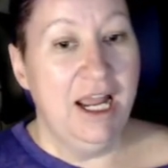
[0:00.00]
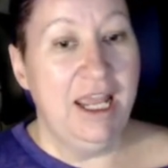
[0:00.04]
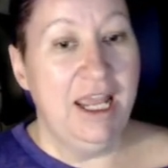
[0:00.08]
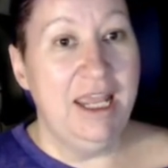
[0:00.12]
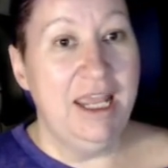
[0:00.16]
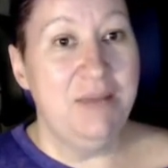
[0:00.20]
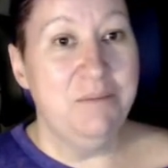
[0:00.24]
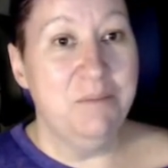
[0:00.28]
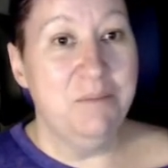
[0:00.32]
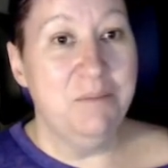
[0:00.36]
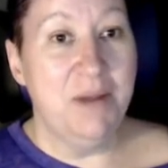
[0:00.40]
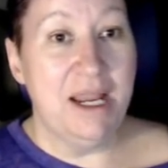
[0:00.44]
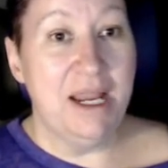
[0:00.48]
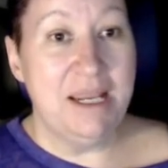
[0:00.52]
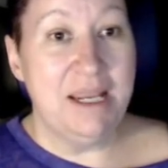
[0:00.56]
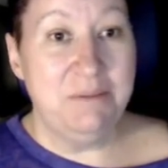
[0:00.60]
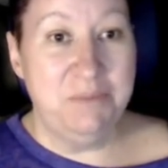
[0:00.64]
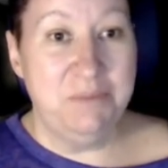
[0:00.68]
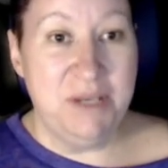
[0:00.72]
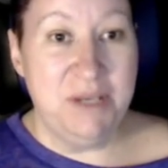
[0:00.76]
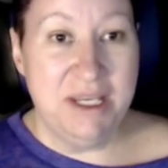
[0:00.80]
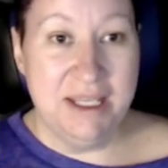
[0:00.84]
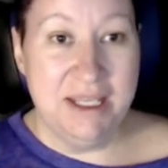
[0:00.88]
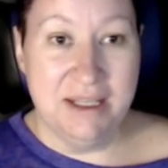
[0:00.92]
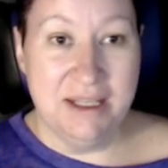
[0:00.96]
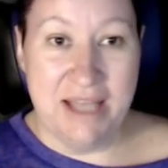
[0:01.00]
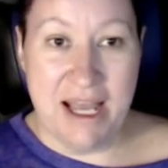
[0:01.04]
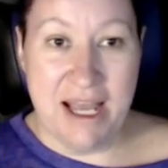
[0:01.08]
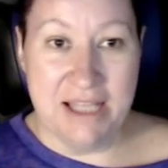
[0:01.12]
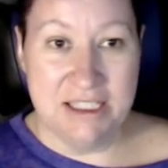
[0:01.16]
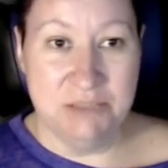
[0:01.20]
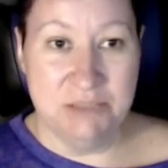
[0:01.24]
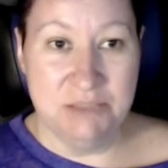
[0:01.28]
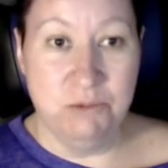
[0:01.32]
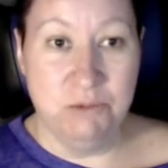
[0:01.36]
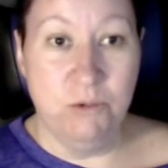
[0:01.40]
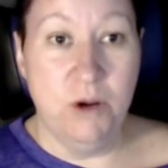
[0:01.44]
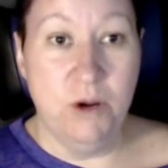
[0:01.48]
It might be.
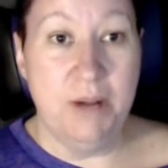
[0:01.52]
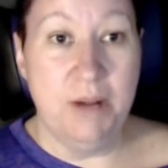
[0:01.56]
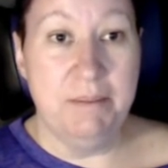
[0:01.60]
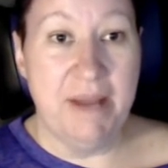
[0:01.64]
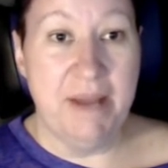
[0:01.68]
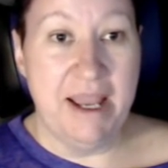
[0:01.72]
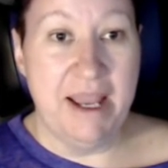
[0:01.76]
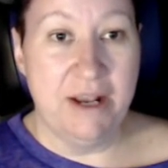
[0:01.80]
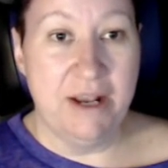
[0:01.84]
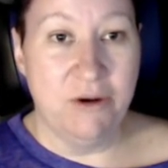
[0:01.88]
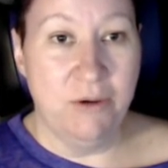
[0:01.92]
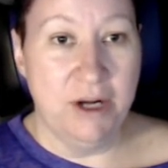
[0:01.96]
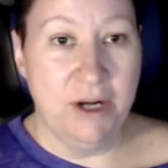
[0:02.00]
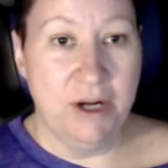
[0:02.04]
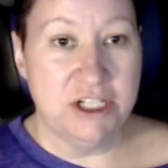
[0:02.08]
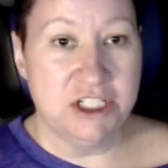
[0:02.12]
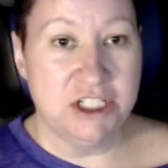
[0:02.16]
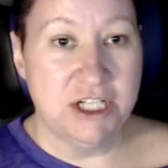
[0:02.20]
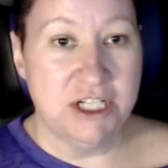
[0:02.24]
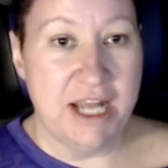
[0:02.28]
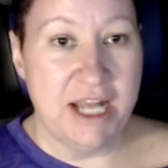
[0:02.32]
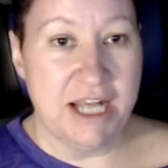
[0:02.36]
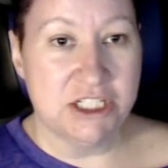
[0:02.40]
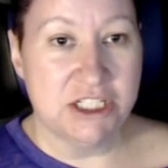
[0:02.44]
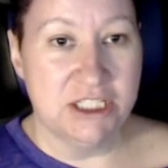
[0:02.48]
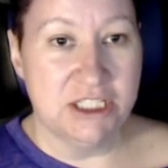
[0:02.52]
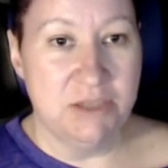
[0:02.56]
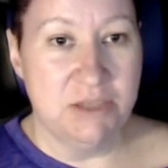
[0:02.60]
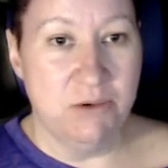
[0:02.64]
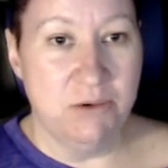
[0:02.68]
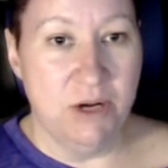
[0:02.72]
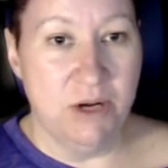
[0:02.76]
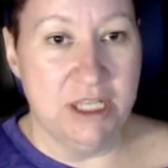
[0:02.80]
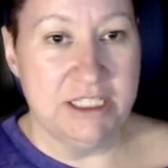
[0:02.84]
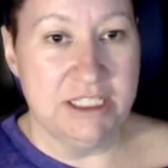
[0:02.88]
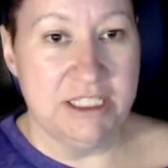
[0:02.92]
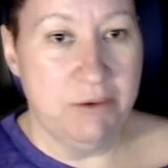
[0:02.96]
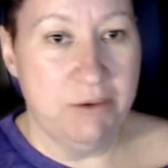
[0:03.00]
That's what my question actually
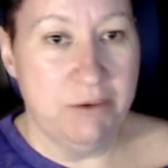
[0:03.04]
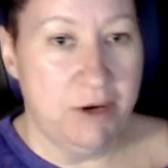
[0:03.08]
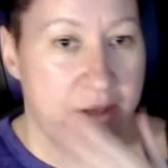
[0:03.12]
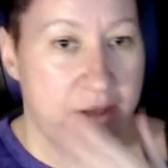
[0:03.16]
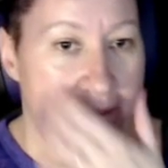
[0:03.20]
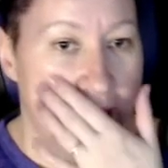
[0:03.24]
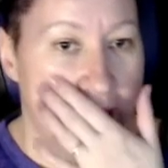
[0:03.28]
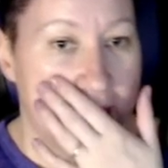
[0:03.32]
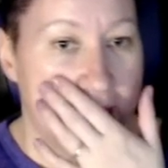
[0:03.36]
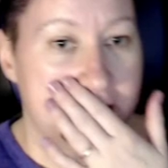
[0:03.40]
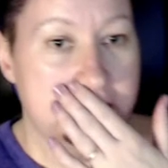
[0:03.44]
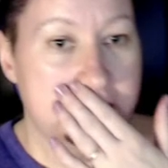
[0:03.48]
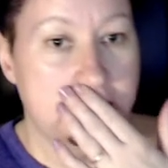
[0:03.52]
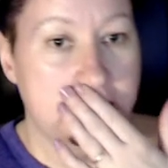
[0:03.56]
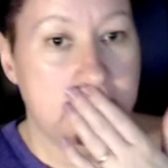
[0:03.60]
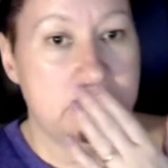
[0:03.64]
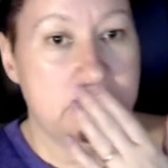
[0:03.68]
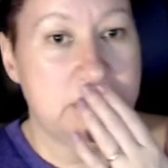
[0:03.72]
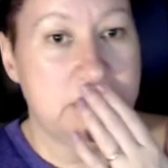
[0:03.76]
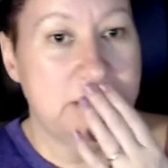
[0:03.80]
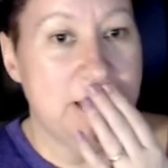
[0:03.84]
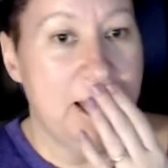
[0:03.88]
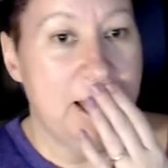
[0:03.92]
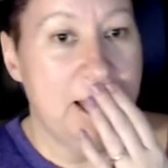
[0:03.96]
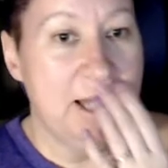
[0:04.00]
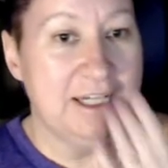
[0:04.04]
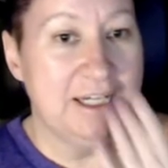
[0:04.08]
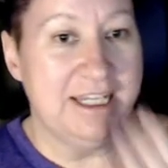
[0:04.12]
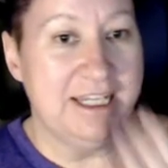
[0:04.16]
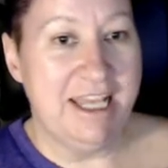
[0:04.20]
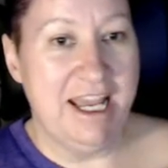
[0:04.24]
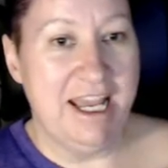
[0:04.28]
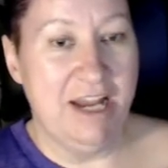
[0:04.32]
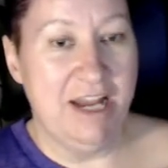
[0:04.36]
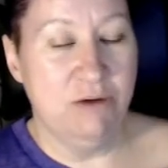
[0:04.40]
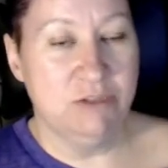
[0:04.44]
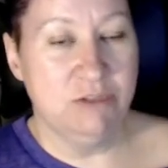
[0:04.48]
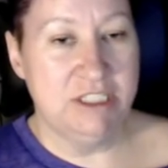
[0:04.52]
was. I want to make sure it's not
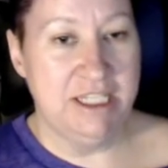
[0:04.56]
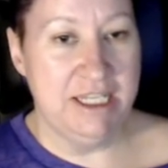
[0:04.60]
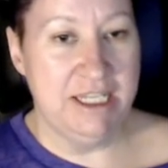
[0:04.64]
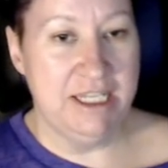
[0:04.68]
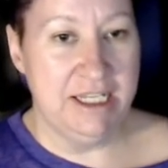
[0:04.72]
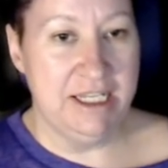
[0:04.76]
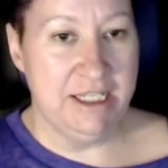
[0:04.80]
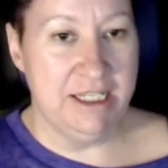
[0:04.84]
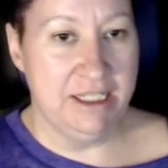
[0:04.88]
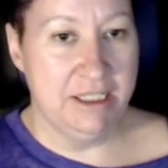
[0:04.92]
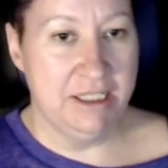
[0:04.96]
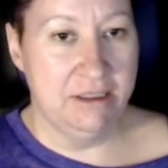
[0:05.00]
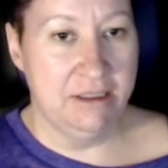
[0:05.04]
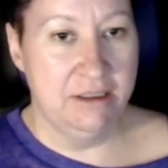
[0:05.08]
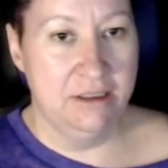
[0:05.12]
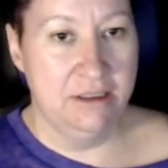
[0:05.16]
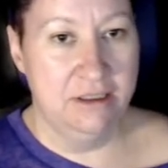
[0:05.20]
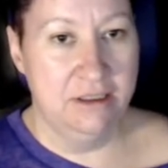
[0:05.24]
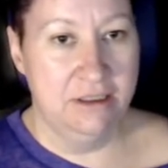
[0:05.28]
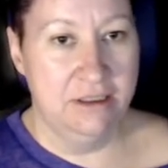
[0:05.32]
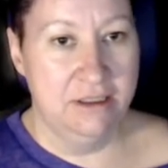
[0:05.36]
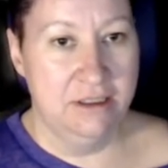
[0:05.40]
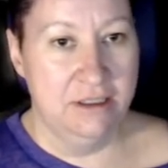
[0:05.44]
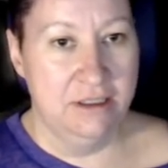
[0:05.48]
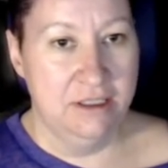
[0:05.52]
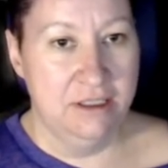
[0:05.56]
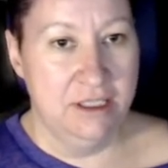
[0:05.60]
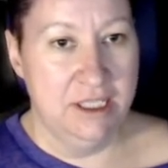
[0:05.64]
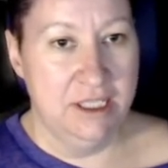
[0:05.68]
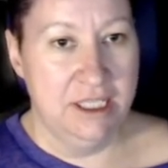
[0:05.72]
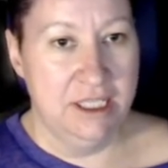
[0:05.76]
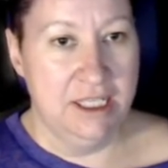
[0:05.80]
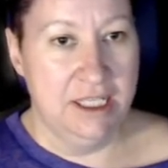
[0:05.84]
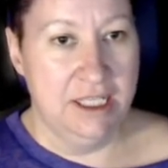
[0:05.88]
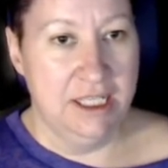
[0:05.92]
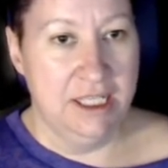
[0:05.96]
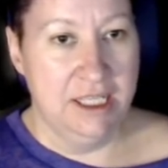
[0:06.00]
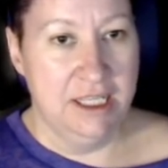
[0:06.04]
counting
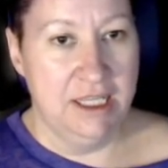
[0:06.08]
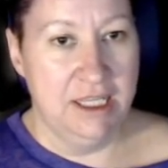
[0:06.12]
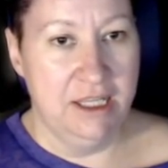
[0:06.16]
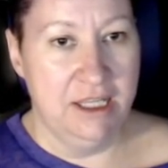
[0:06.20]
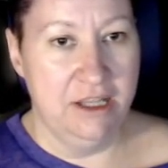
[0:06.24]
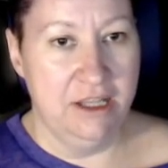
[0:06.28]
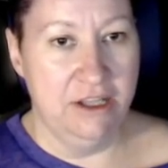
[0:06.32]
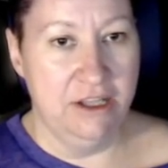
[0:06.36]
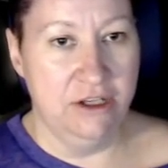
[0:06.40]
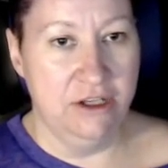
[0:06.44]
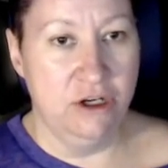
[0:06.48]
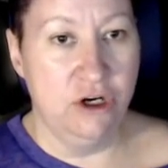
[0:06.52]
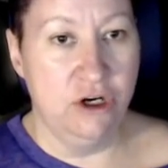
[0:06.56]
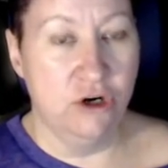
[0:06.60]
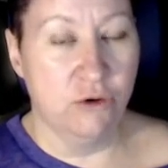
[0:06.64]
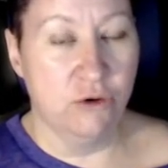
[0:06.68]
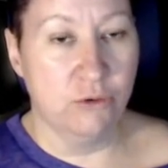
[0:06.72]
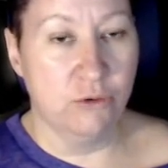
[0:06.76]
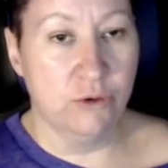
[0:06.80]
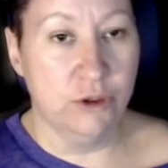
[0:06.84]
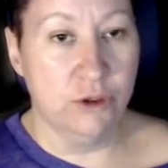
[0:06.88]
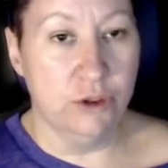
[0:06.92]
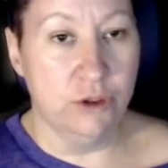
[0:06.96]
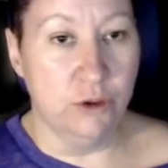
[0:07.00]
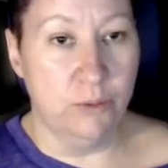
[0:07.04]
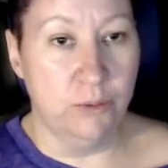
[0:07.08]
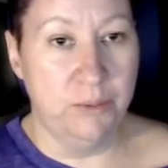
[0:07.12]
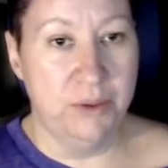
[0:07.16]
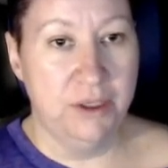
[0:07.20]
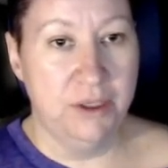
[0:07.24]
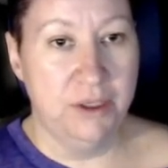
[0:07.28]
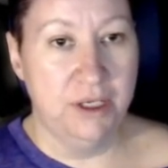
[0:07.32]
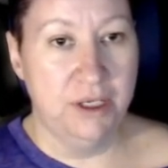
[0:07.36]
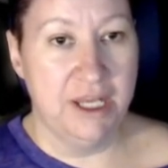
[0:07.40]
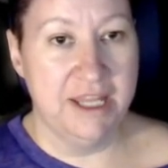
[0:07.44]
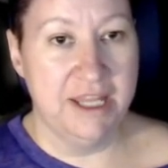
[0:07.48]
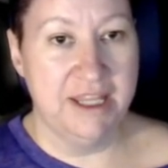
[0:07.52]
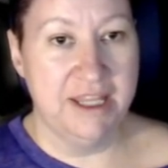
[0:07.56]
the group.
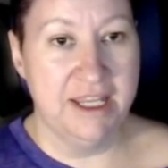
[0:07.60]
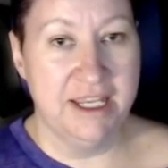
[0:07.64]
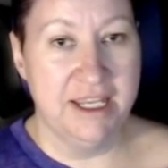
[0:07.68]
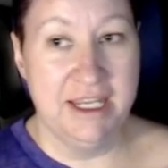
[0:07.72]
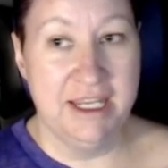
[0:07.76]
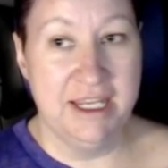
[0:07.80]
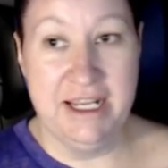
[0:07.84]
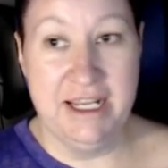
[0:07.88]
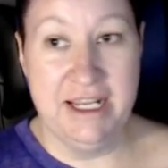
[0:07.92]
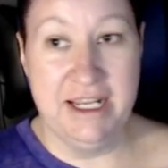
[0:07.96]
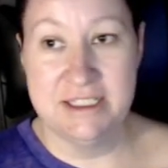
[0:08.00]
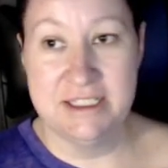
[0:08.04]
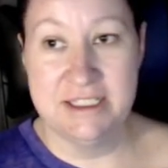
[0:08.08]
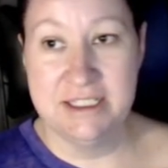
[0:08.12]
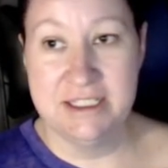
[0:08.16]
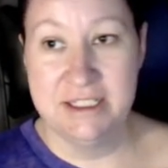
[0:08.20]
I think it is.